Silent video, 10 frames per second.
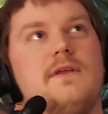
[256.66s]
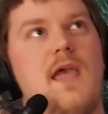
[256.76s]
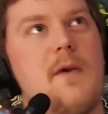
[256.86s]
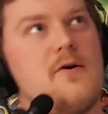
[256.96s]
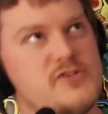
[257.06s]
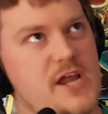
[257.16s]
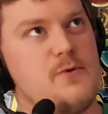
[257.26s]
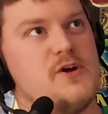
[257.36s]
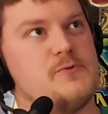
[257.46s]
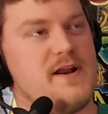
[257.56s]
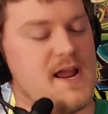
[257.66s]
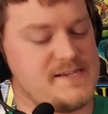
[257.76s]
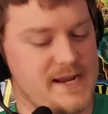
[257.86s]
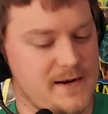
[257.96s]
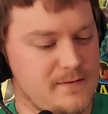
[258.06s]
Came out January
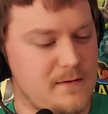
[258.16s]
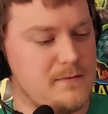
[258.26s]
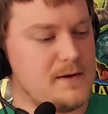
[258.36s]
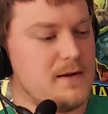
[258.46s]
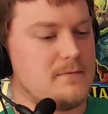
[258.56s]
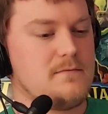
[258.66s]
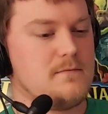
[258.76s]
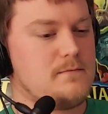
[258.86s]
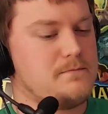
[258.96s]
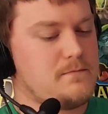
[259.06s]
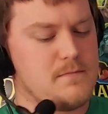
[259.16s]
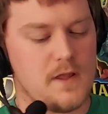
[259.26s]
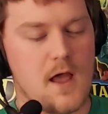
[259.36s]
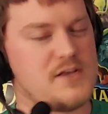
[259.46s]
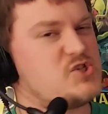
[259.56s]
2019.
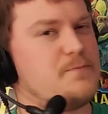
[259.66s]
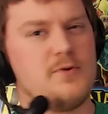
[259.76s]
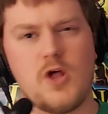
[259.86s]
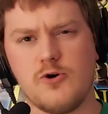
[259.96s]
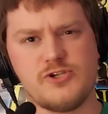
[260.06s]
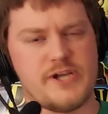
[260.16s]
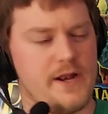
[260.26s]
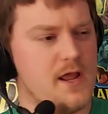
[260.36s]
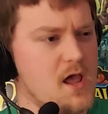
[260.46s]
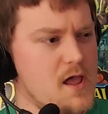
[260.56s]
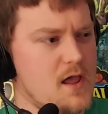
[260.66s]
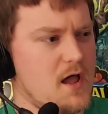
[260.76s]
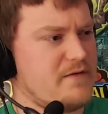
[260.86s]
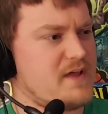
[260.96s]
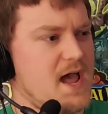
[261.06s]
Explosion
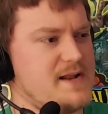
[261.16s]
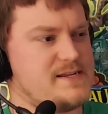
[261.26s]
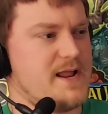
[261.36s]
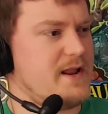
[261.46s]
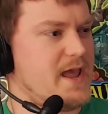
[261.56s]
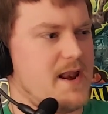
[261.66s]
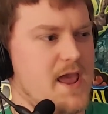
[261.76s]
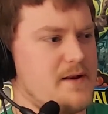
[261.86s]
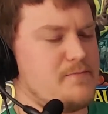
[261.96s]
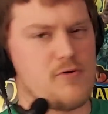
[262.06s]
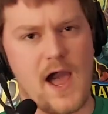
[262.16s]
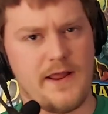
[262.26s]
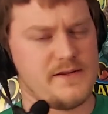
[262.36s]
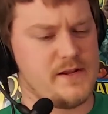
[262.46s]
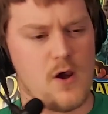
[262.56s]
of content and
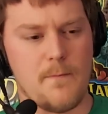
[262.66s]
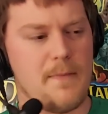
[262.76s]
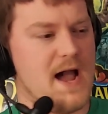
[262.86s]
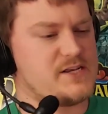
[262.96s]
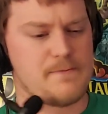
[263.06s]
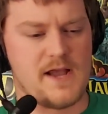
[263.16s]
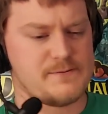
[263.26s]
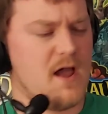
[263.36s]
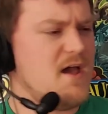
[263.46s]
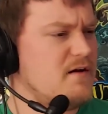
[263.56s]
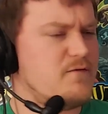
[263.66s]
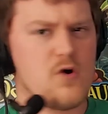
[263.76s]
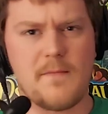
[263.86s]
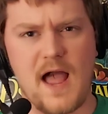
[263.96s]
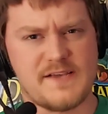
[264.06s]
product. Box.
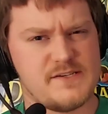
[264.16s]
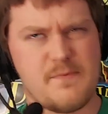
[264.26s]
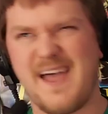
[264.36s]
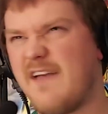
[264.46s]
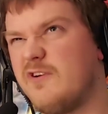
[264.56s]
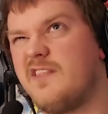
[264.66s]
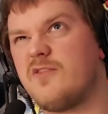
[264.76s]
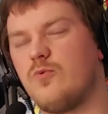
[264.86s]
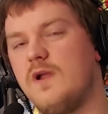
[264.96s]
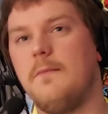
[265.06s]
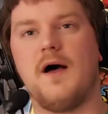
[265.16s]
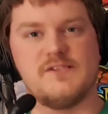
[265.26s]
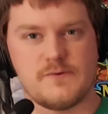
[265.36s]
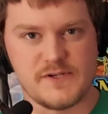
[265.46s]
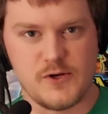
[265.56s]
4 boxes. Every 3
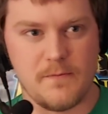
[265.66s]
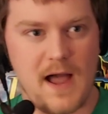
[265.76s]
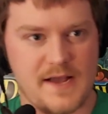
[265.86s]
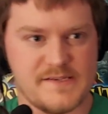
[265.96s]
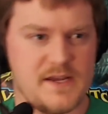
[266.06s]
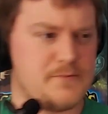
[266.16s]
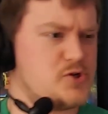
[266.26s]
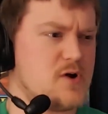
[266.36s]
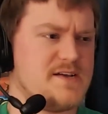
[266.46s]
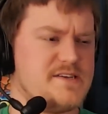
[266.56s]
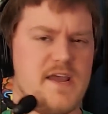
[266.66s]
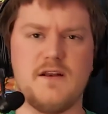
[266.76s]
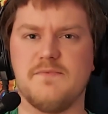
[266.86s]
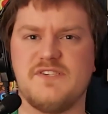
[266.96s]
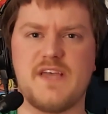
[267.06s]
months was a new box leading up to Trials of
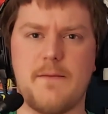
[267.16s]
Kingdom,